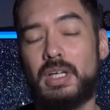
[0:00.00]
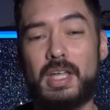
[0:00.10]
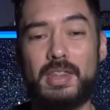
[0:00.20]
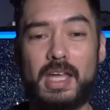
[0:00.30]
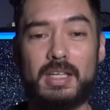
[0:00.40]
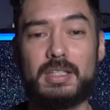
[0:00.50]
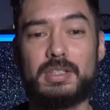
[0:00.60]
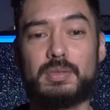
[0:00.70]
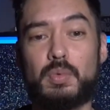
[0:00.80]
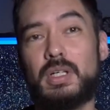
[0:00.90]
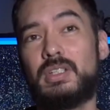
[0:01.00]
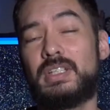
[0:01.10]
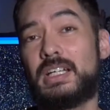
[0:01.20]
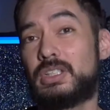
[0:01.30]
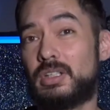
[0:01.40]
and that is, one, you
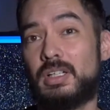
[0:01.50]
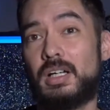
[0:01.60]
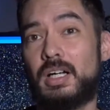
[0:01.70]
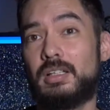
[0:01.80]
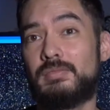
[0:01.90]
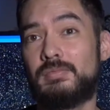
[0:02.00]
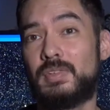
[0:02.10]
gotta turn it on.